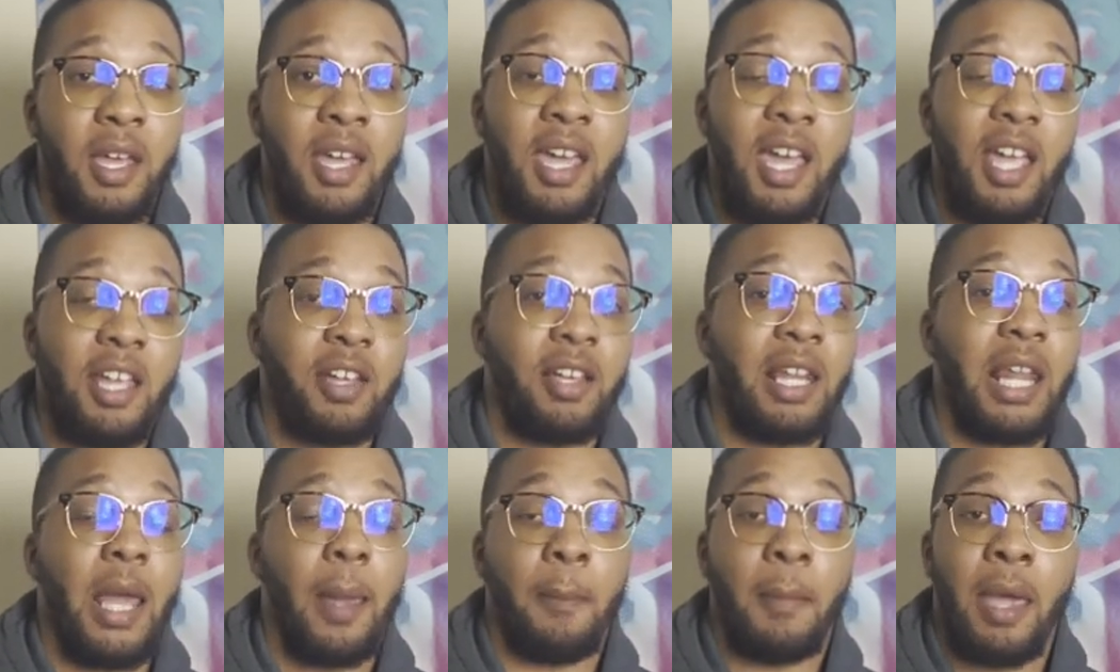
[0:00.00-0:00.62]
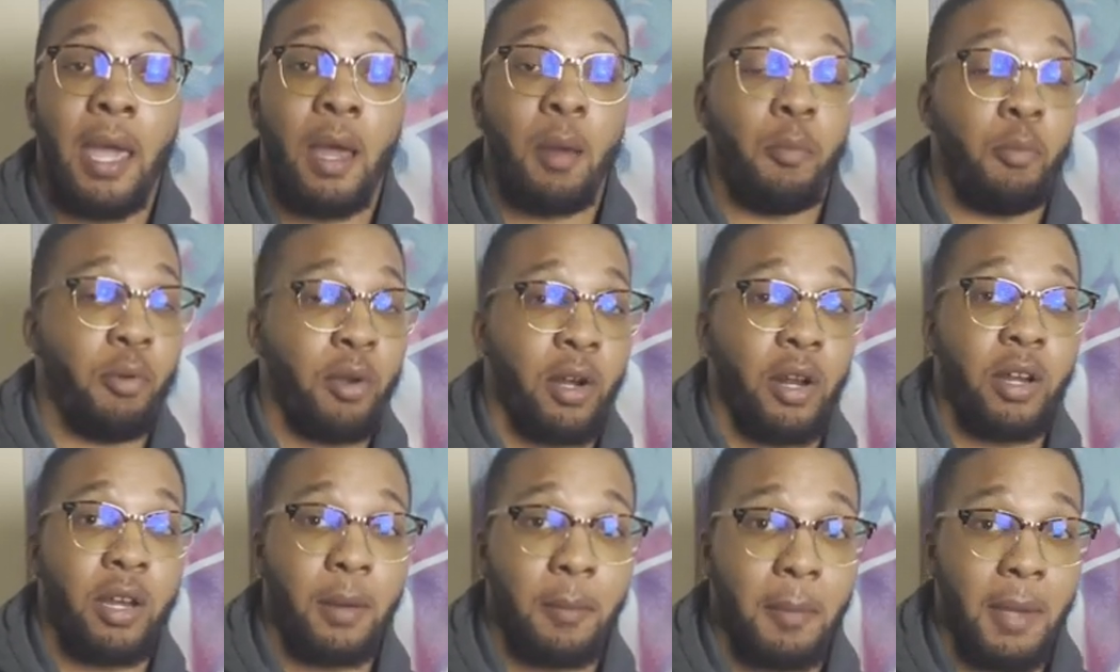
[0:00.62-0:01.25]
And you're like, man, print
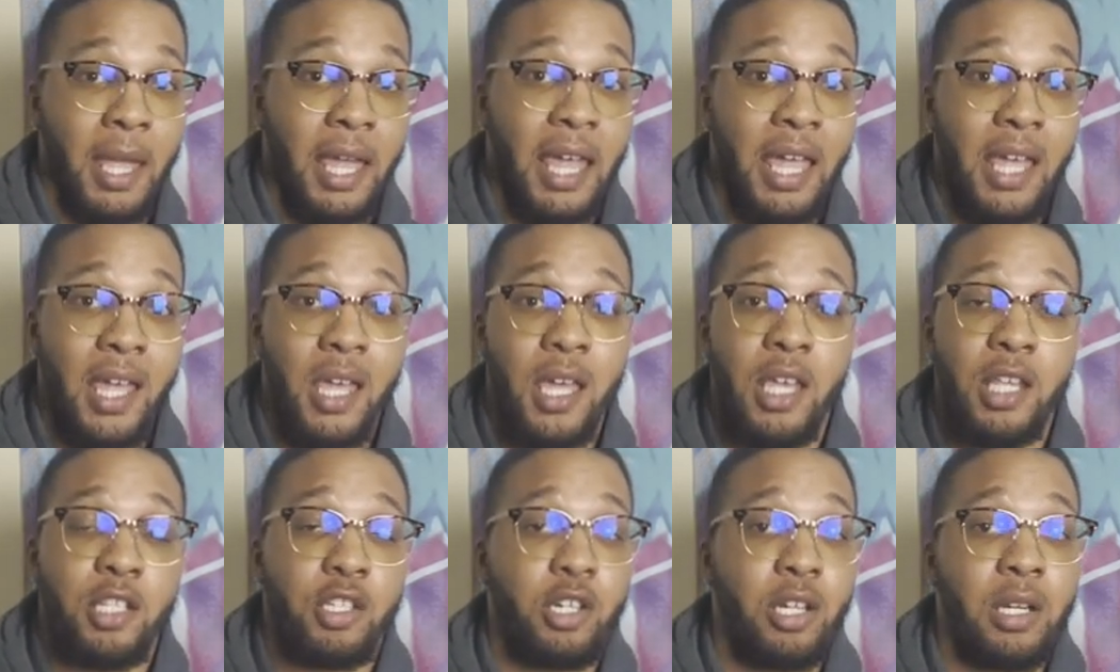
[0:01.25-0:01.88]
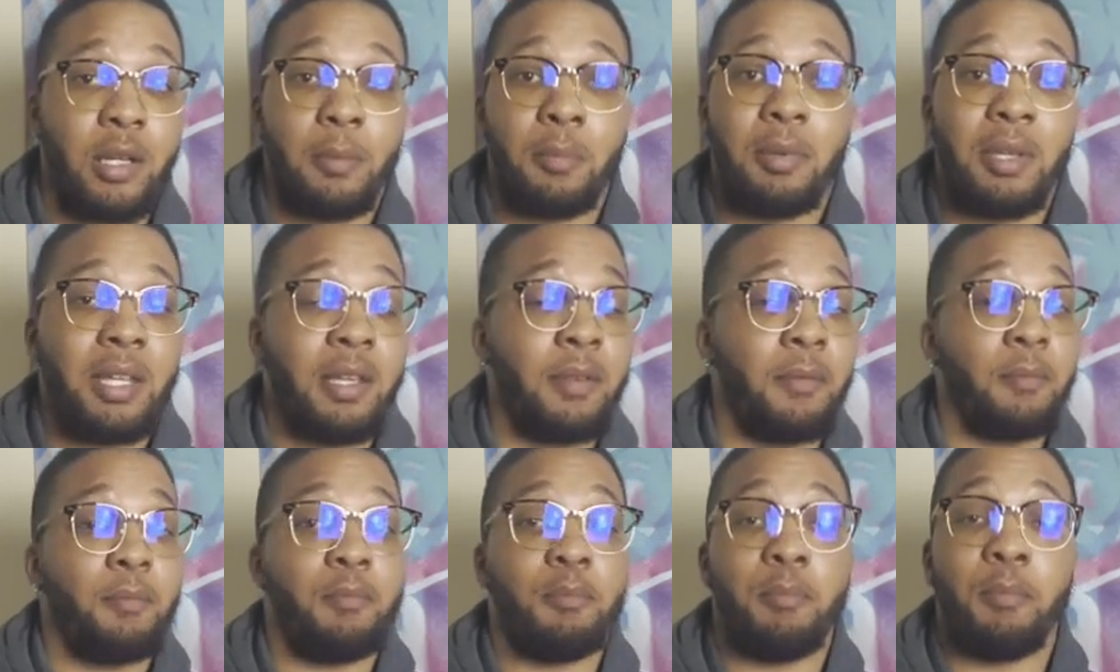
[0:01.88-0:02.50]
on demand is gonna be
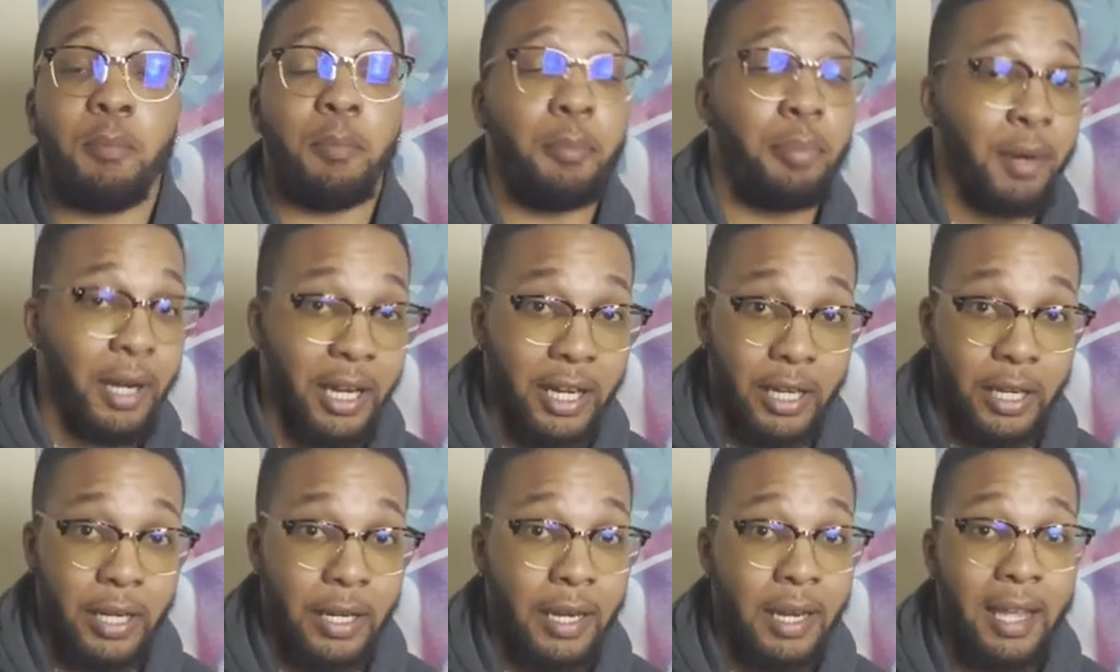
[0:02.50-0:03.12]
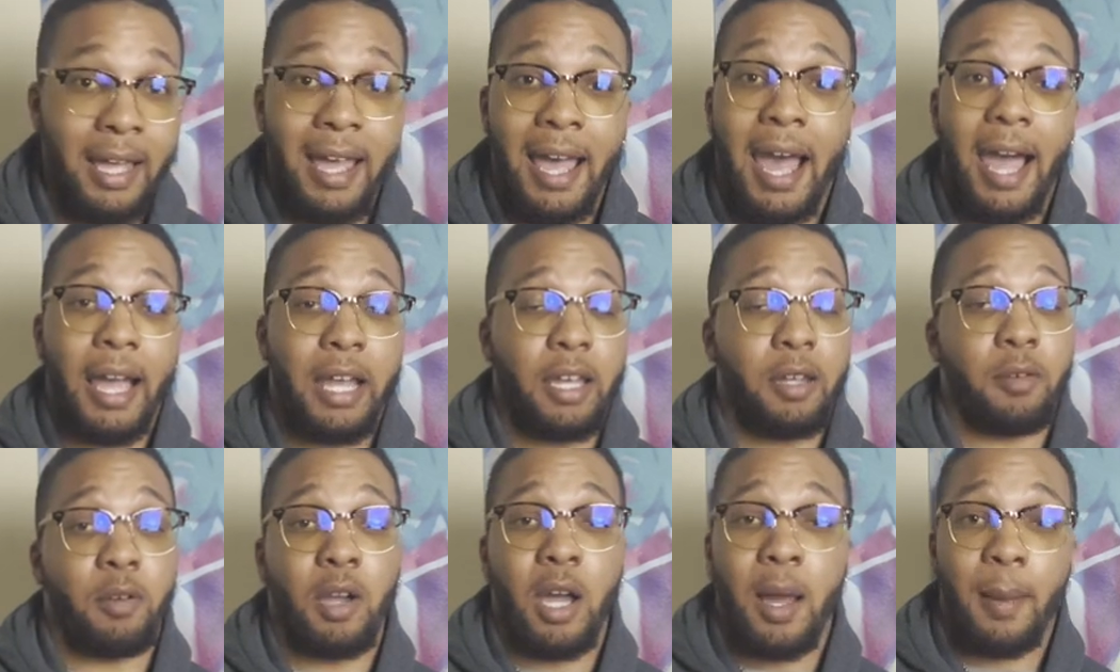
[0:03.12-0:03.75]
butter. I
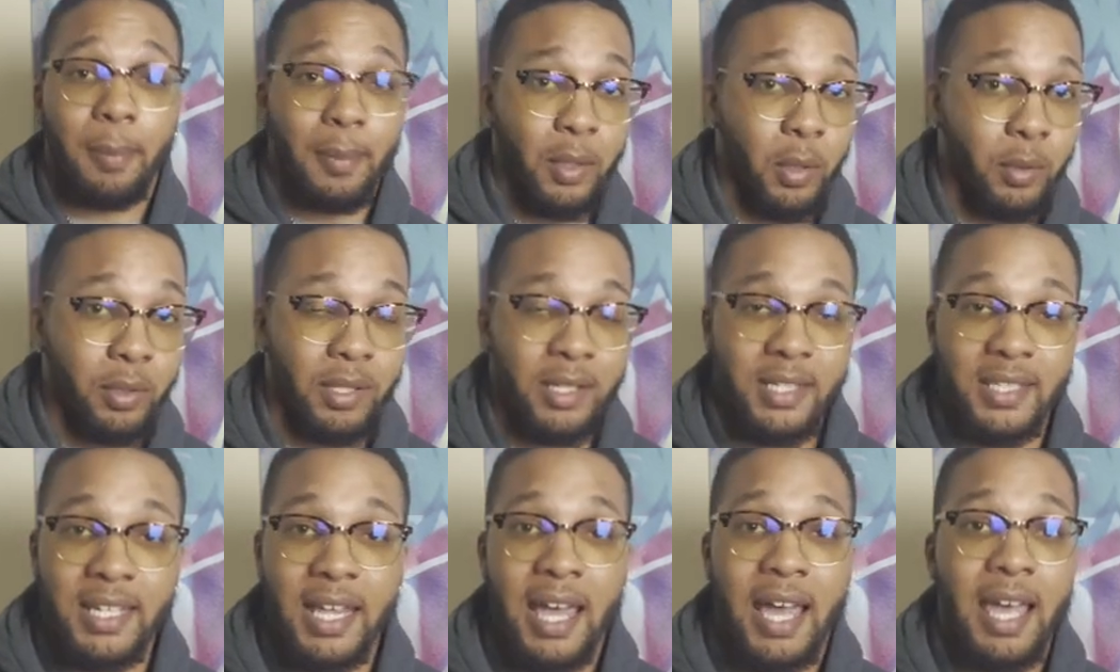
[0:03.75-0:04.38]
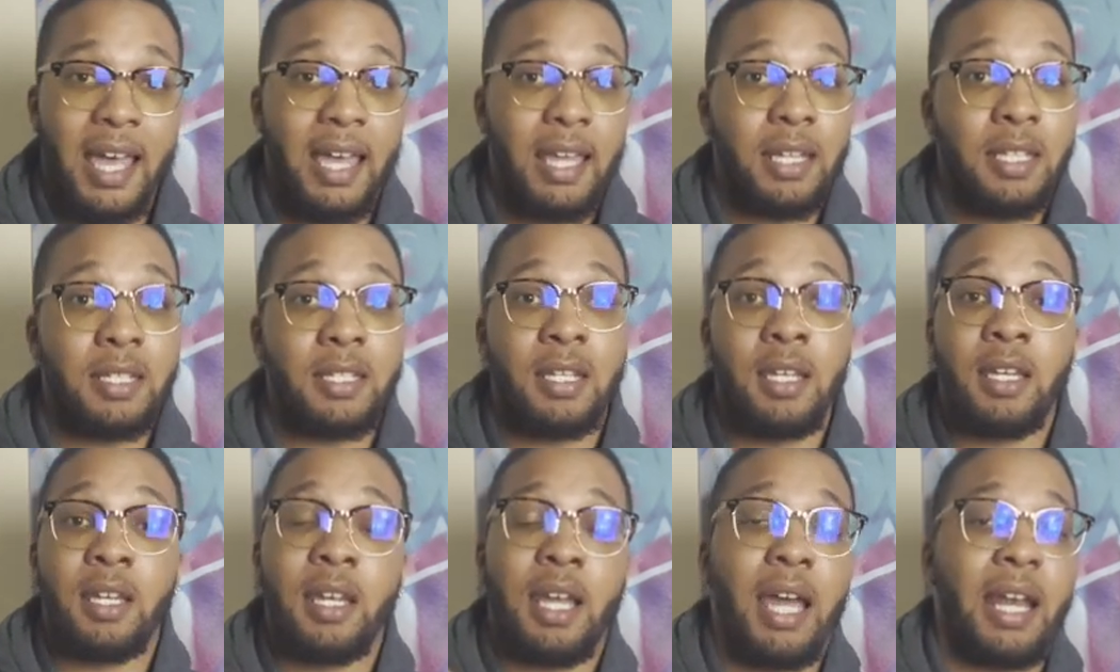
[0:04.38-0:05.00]
can upload designs,
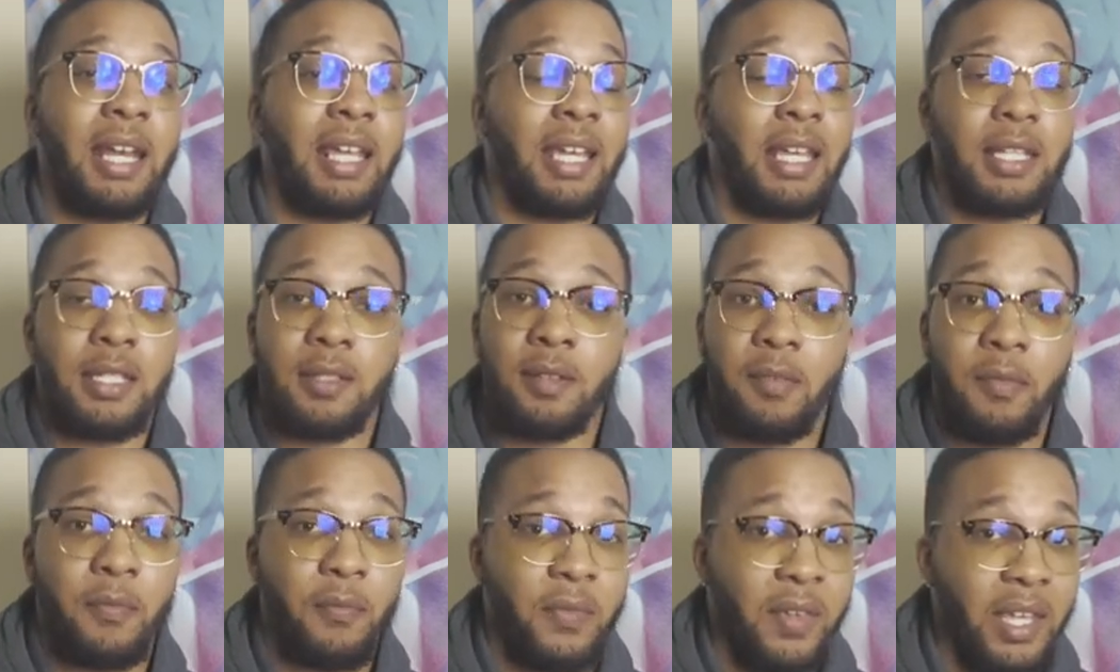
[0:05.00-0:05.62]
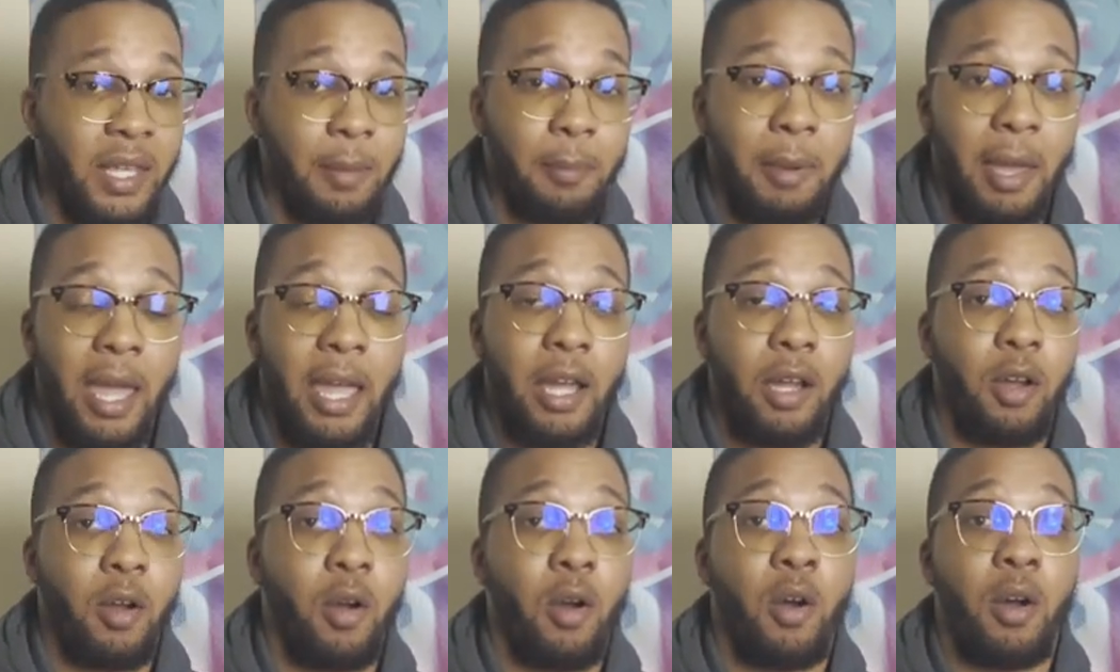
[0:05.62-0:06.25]
kind of get some
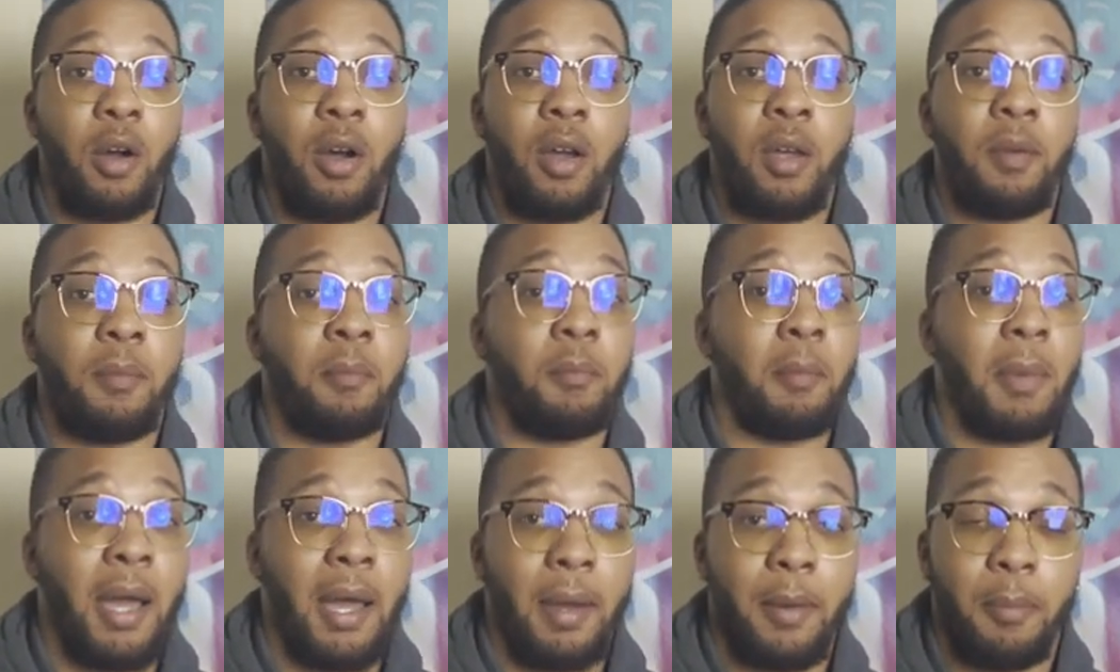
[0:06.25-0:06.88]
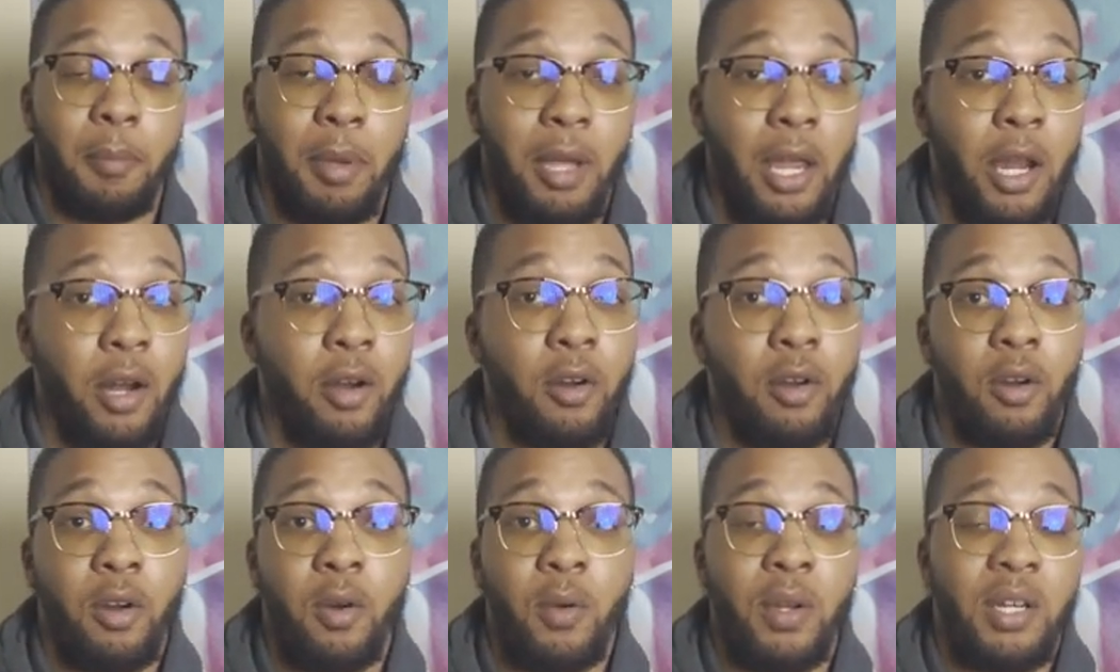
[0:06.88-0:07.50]
feedback on my
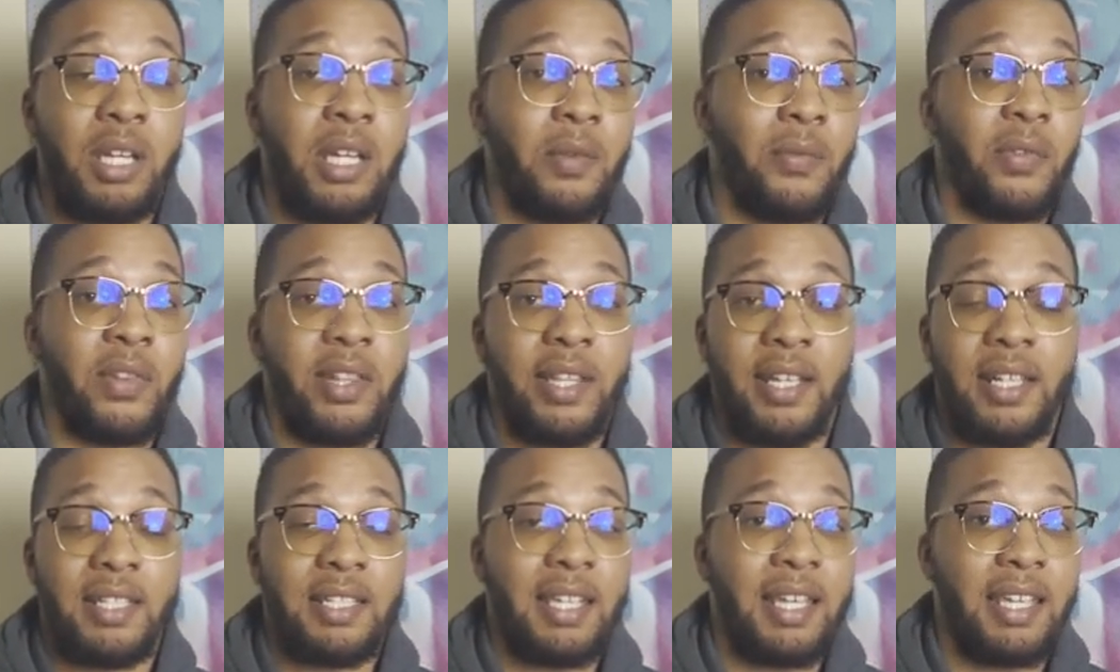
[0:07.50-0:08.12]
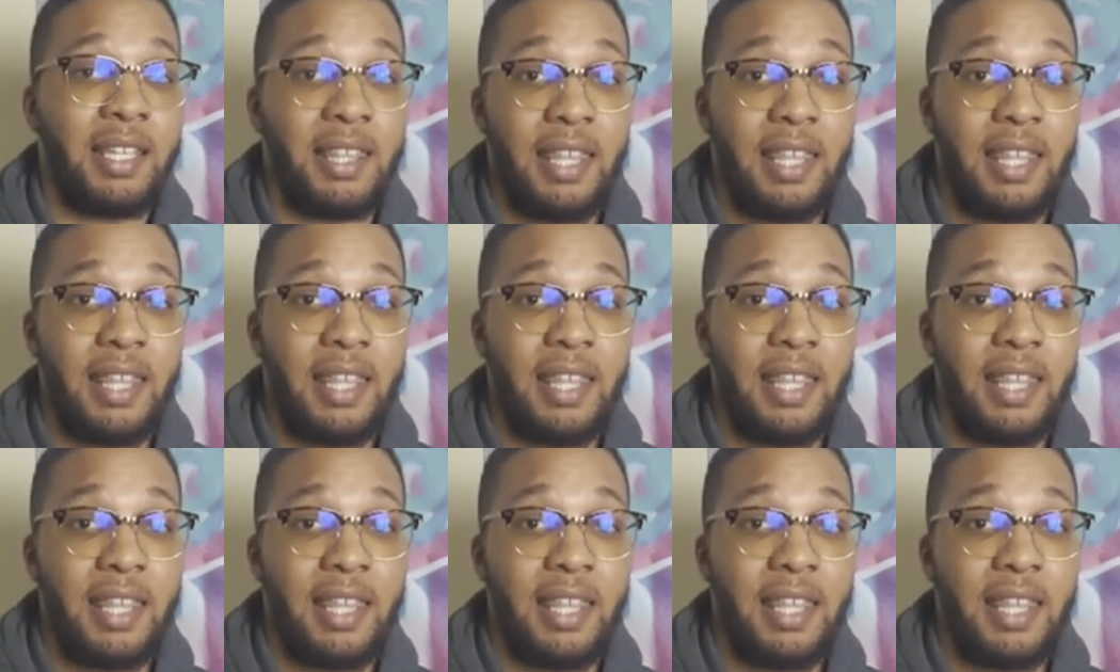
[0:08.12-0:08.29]
apparel and different things like